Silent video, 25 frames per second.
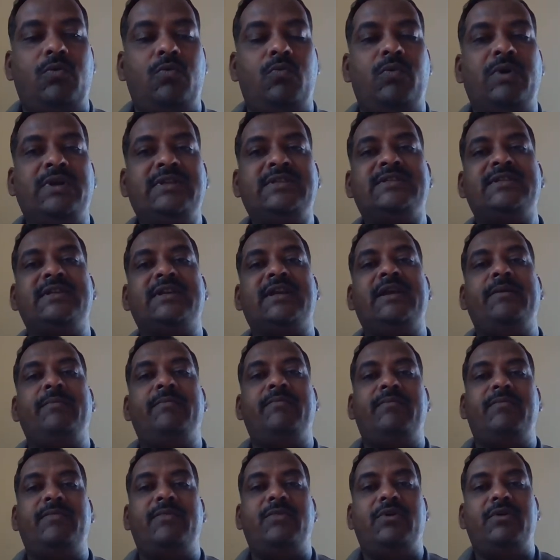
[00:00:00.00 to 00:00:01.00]
once
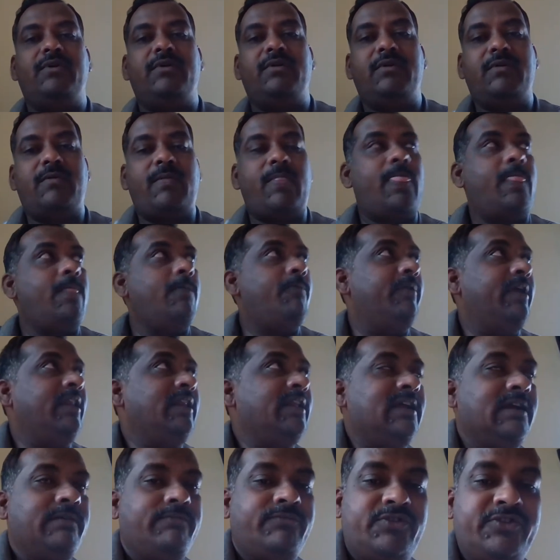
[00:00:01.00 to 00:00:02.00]
again,
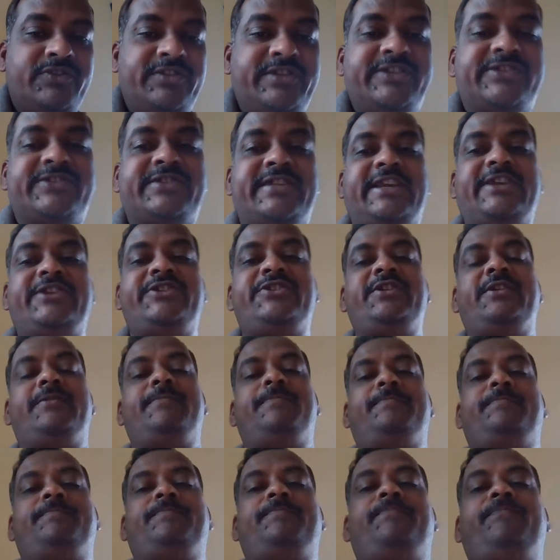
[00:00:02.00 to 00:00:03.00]
welcome to this
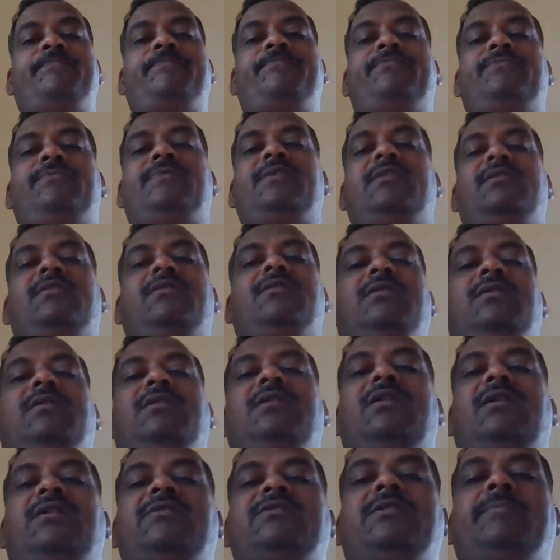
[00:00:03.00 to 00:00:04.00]
section
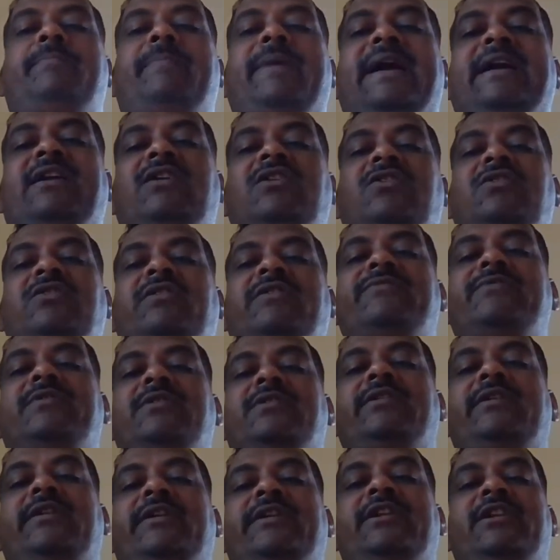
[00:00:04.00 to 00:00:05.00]
of the background of
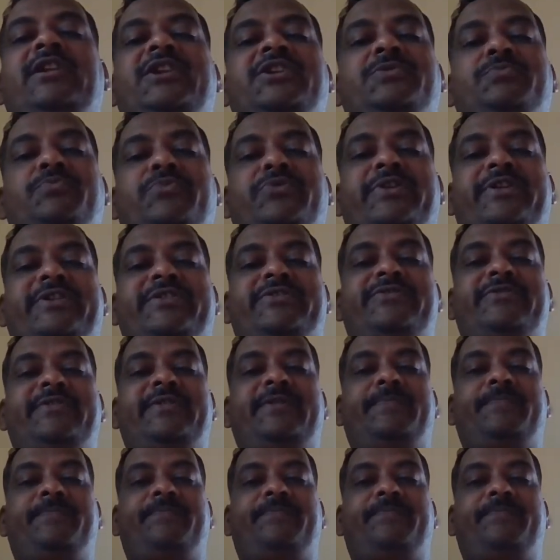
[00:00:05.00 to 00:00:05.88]
the English poetry.